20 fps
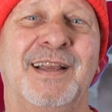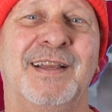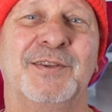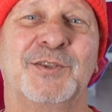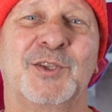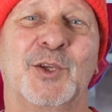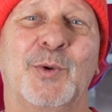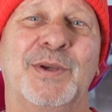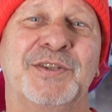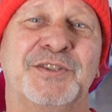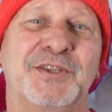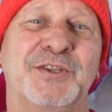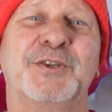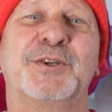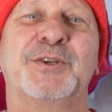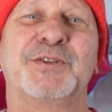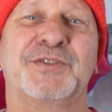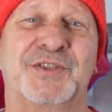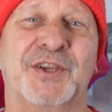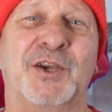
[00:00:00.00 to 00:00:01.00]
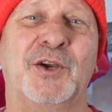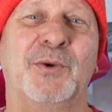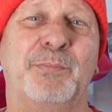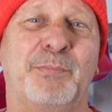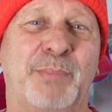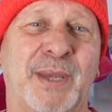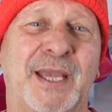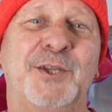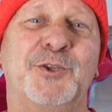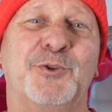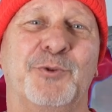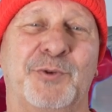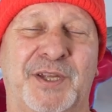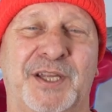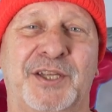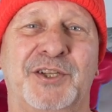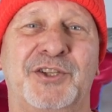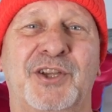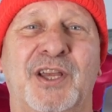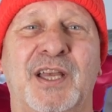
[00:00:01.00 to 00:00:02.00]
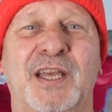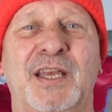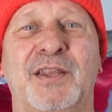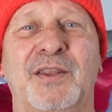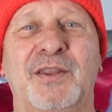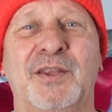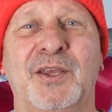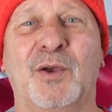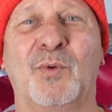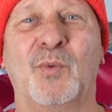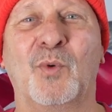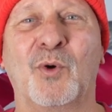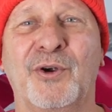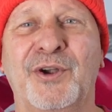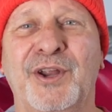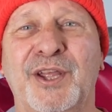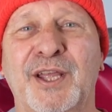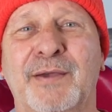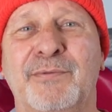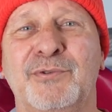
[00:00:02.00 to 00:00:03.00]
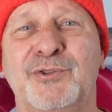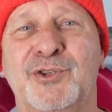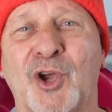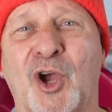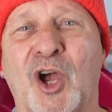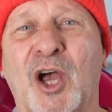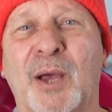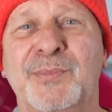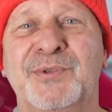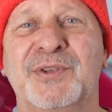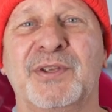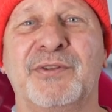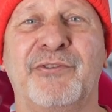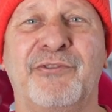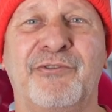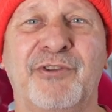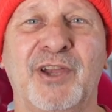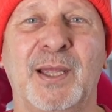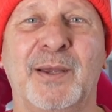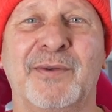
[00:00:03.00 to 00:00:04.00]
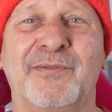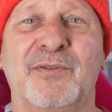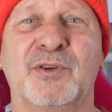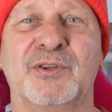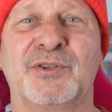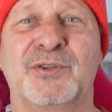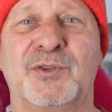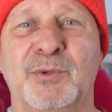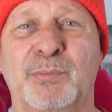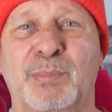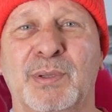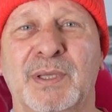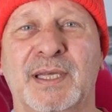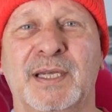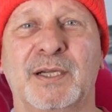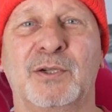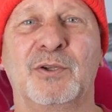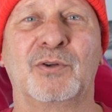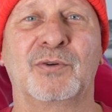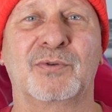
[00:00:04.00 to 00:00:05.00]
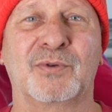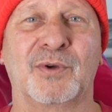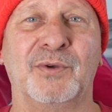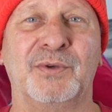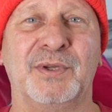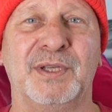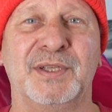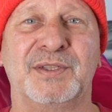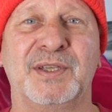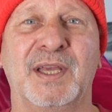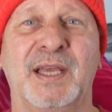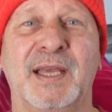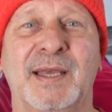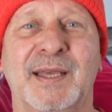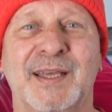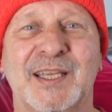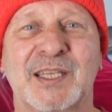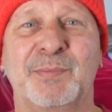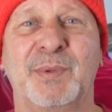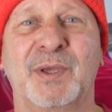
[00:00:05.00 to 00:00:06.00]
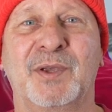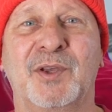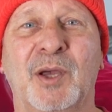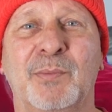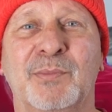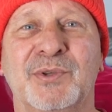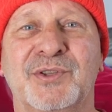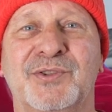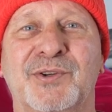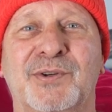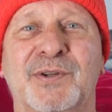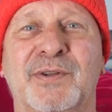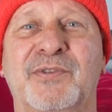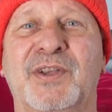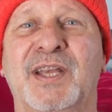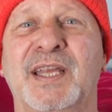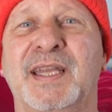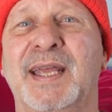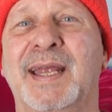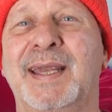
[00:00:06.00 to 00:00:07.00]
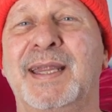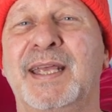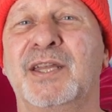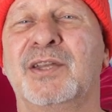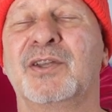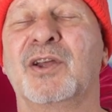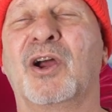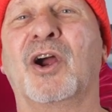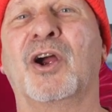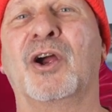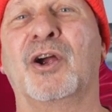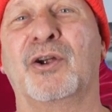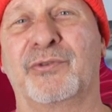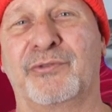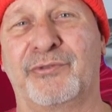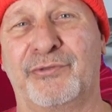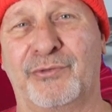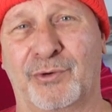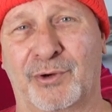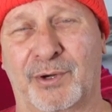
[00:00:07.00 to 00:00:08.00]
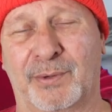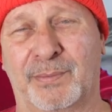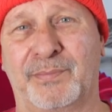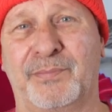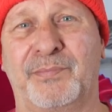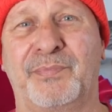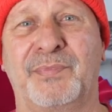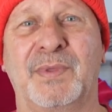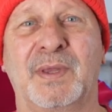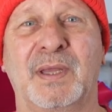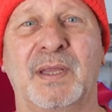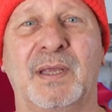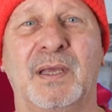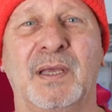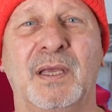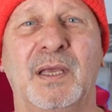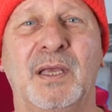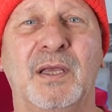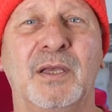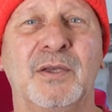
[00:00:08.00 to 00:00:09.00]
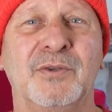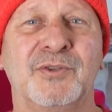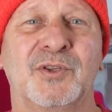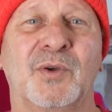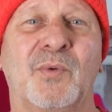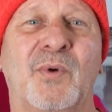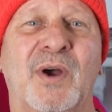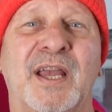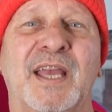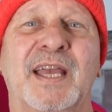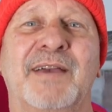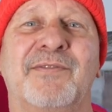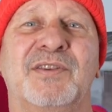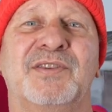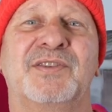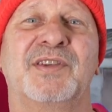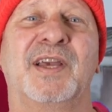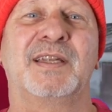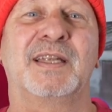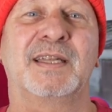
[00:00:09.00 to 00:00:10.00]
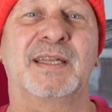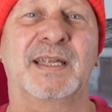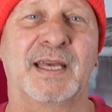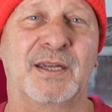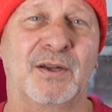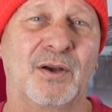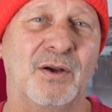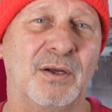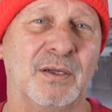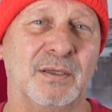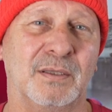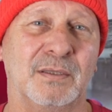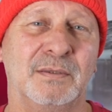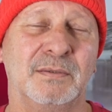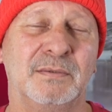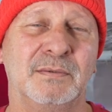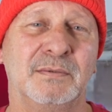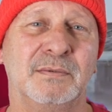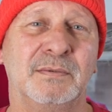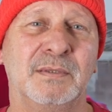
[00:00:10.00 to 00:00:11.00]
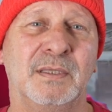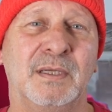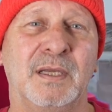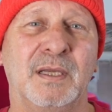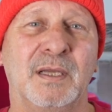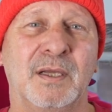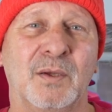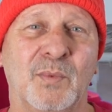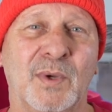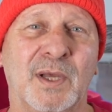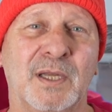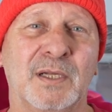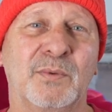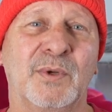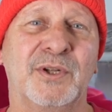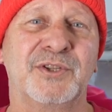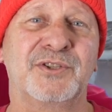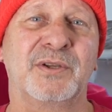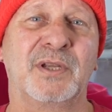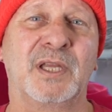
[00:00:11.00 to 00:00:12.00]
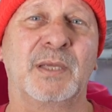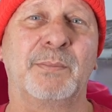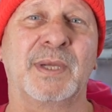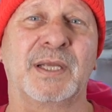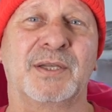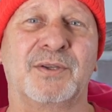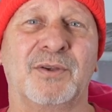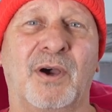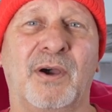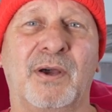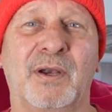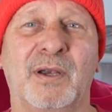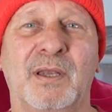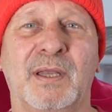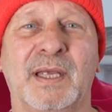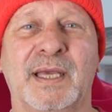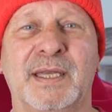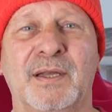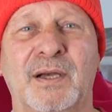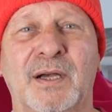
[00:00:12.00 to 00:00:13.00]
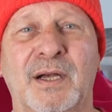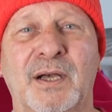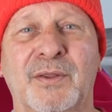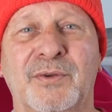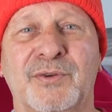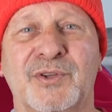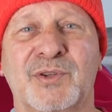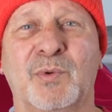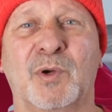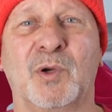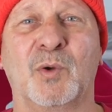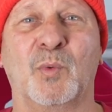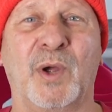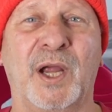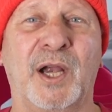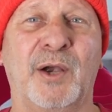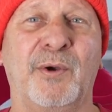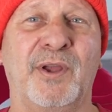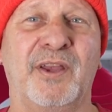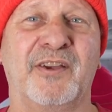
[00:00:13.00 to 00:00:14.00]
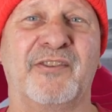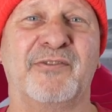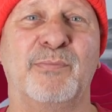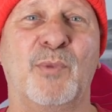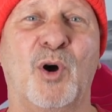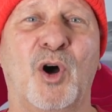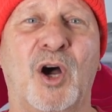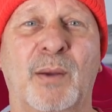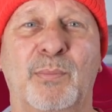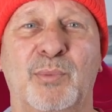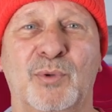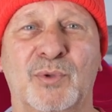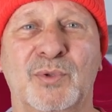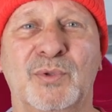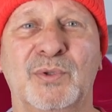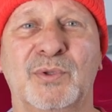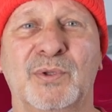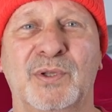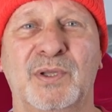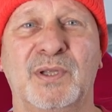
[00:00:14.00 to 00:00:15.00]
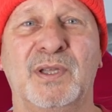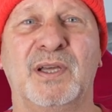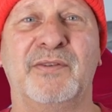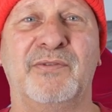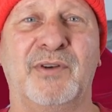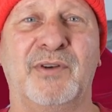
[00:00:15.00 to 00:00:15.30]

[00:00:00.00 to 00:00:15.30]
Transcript: So as it turns out, patronage, the awarding of jobs and favors to political cronies, has become a sort of Canadian art form. So why have a Senate at all? Well, originally MacDonald and others were wary of mob rule, of